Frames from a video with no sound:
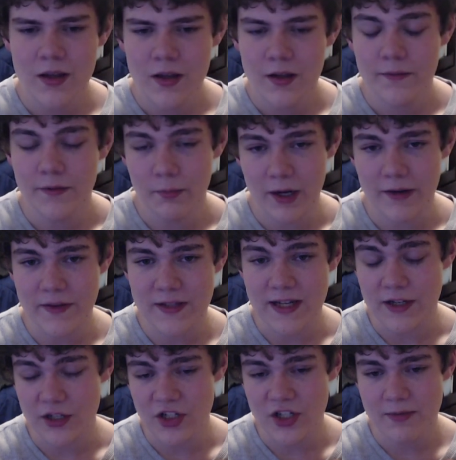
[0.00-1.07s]
For breakfast, I had
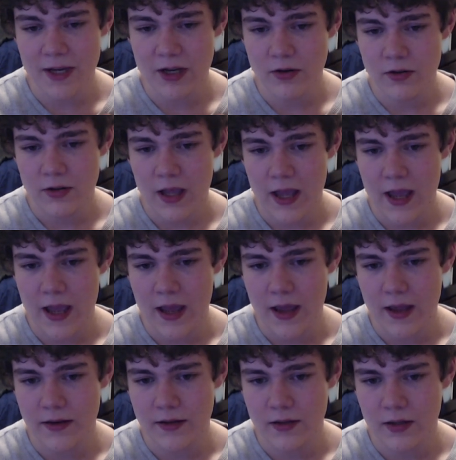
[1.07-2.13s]
a cheese bagel
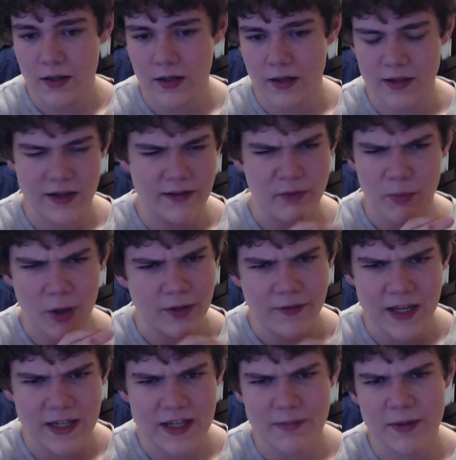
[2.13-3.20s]
and uh, kind of a
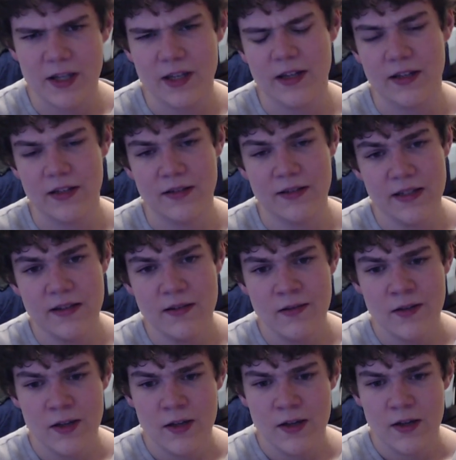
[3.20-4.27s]
parfait type thing and tea.
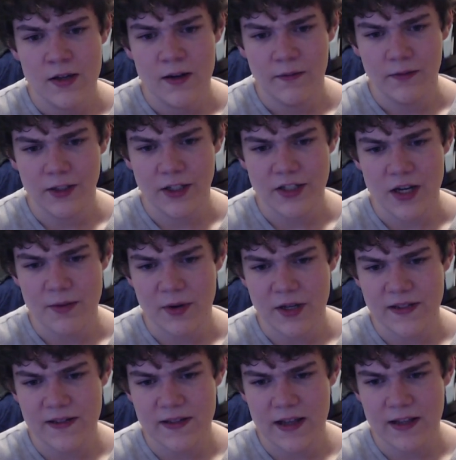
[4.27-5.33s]
For lunch, I had
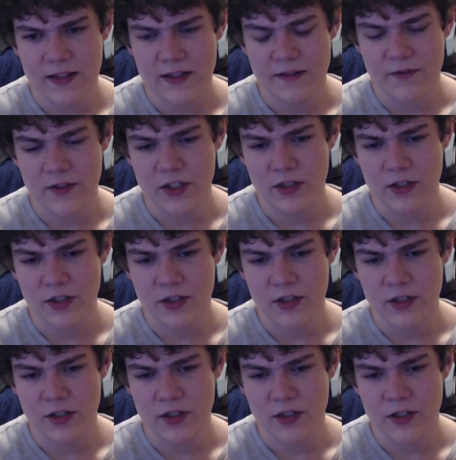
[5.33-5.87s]
pasta salad, and for dinner,